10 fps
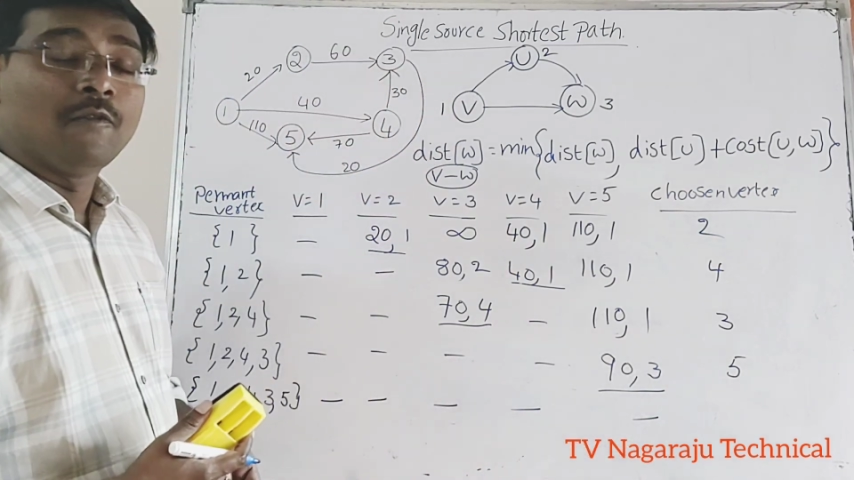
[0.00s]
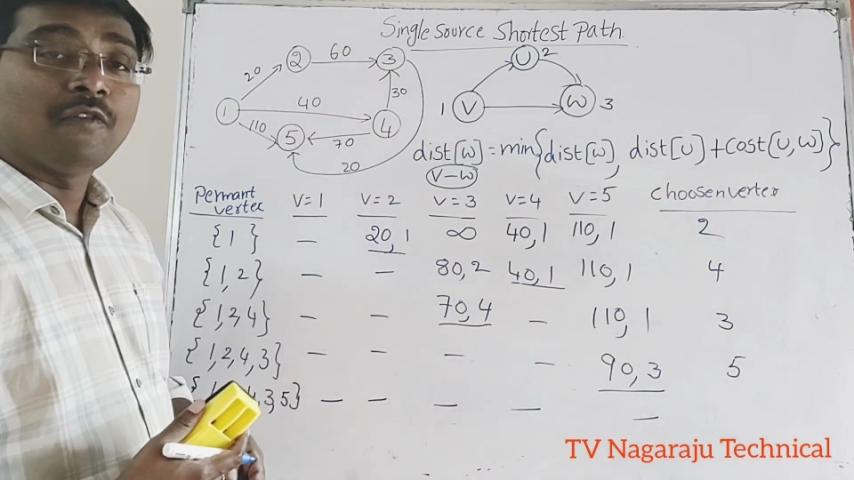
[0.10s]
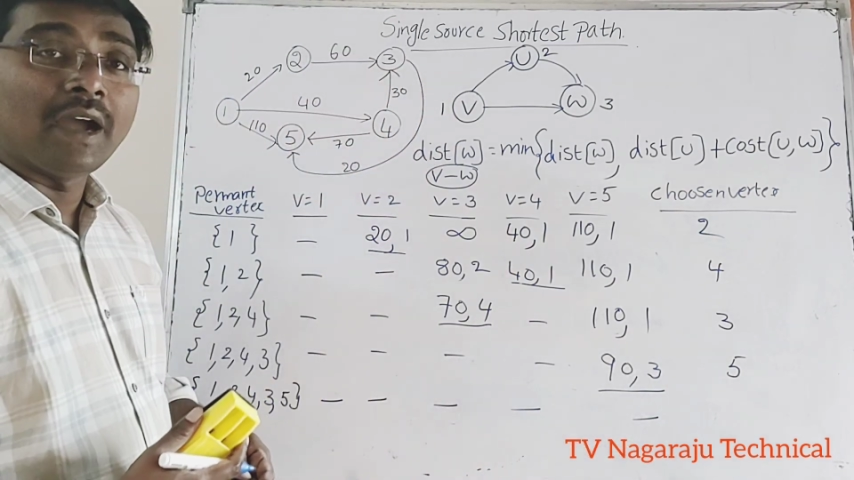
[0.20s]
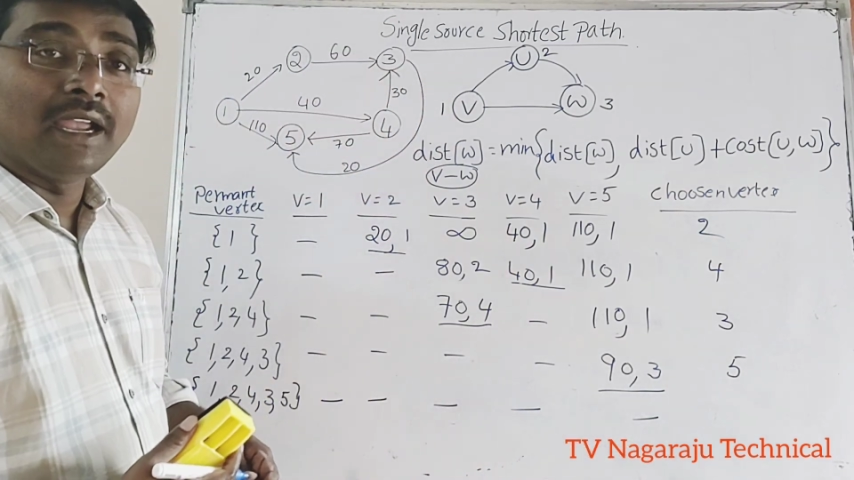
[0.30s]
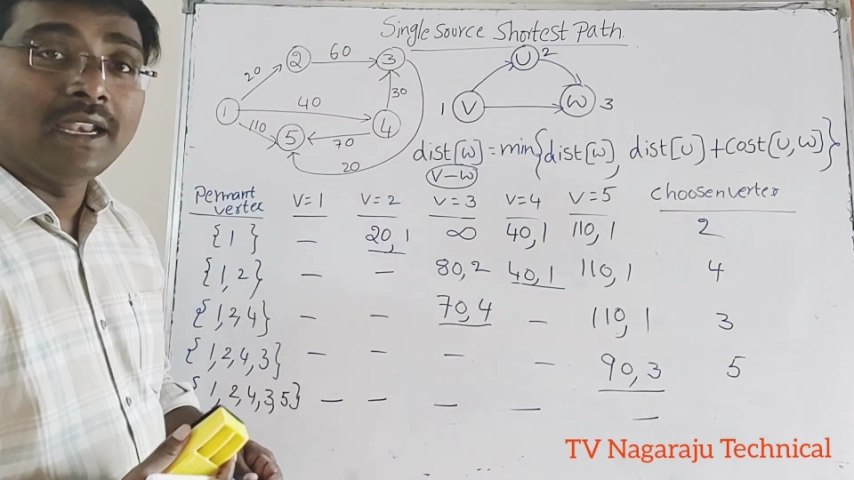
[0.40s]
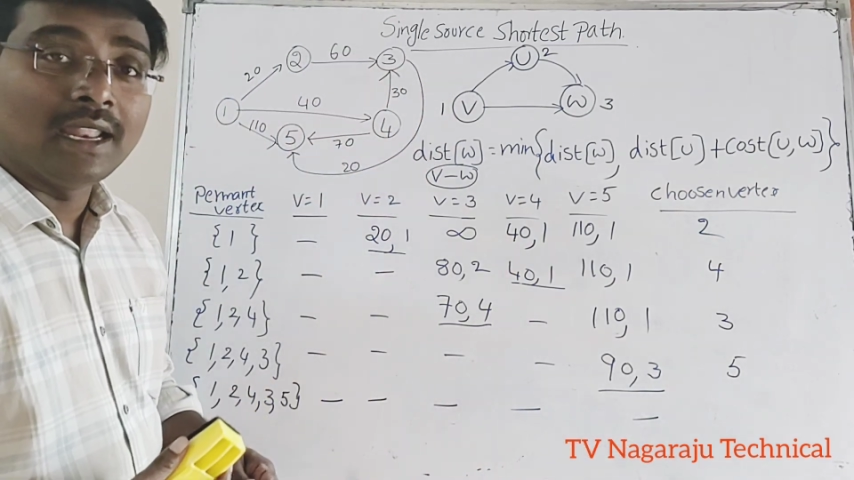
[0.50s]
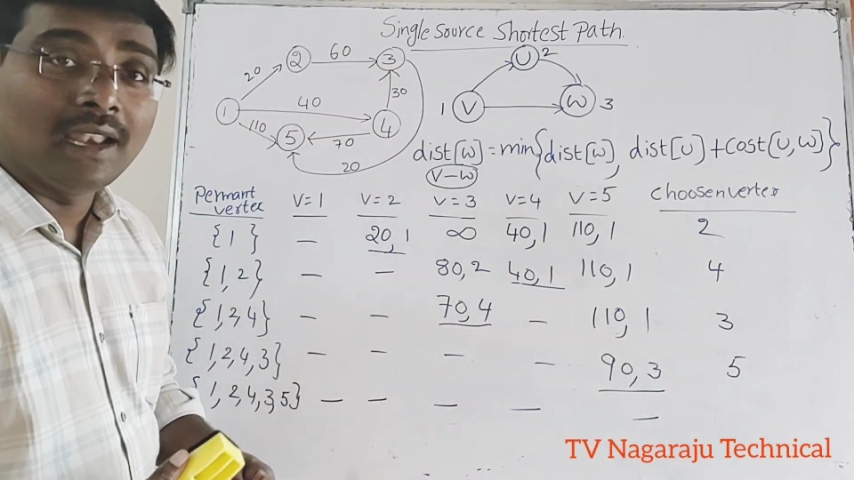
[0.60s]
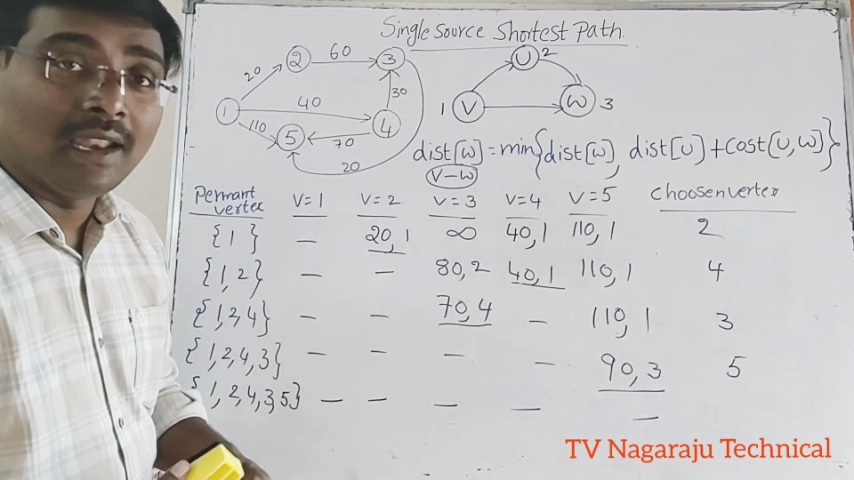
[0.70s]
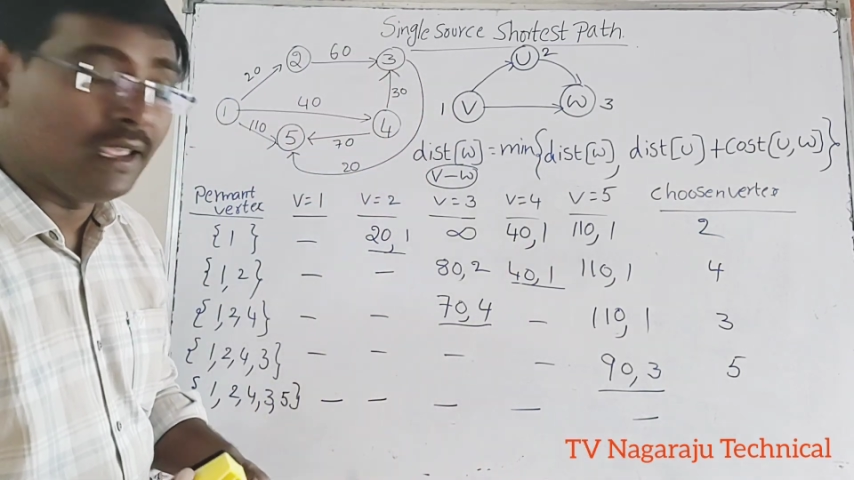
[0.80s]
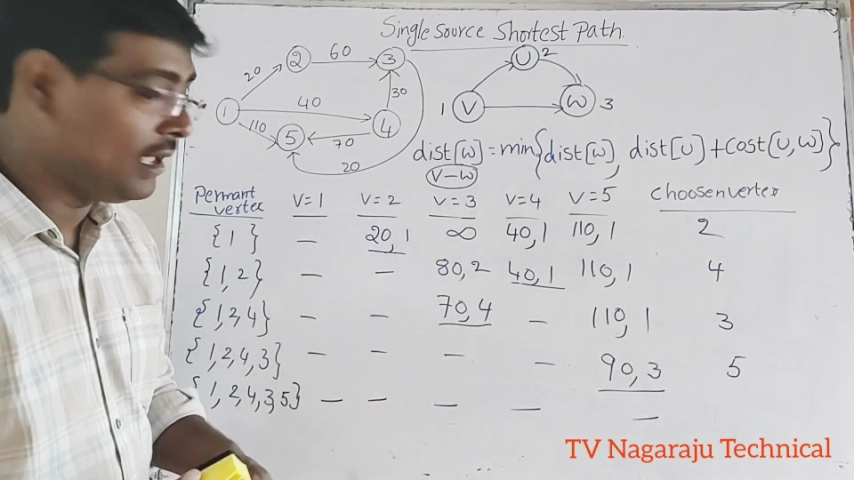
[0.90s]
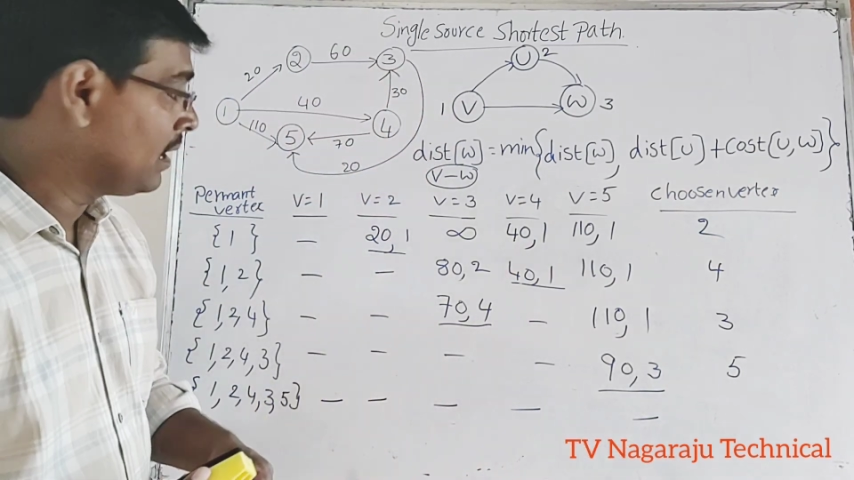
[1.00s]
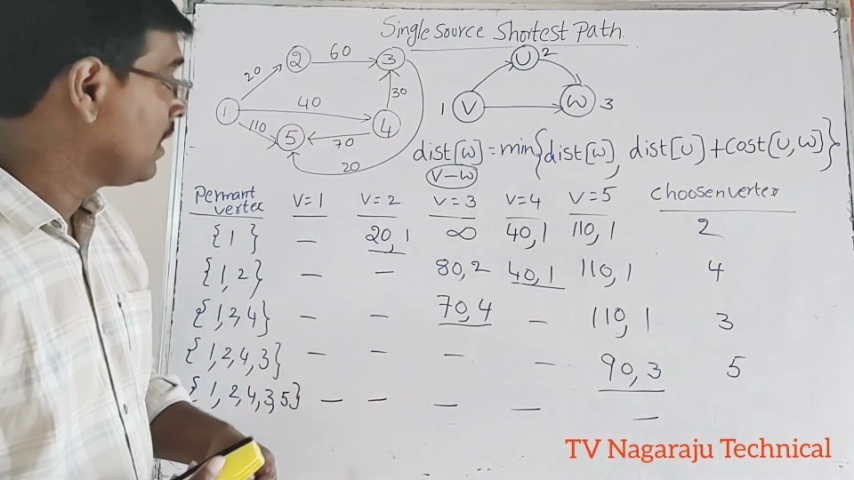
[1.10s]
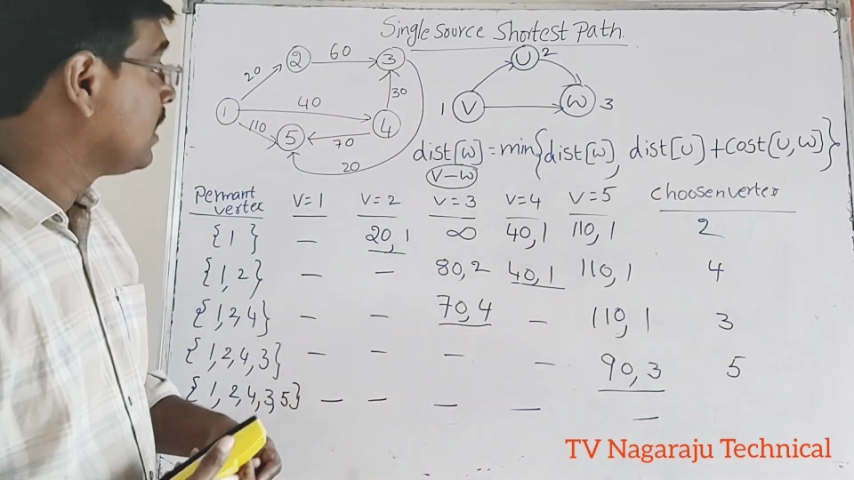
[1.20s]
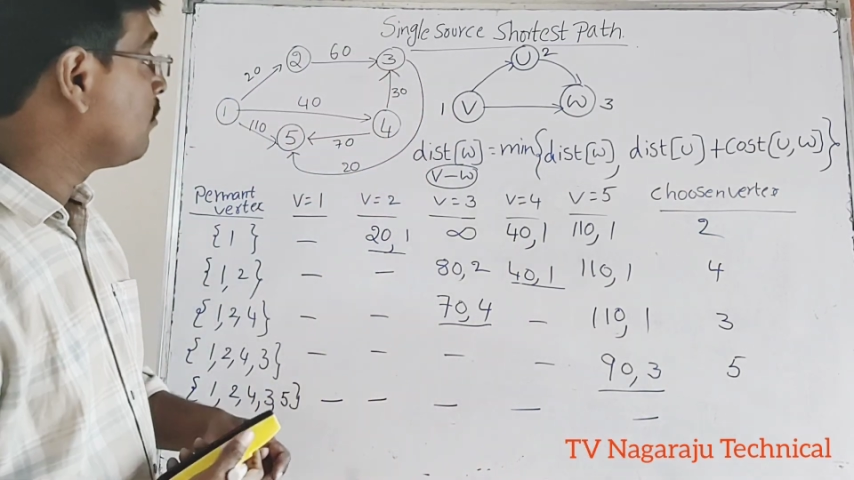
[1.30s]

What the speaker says: Finally,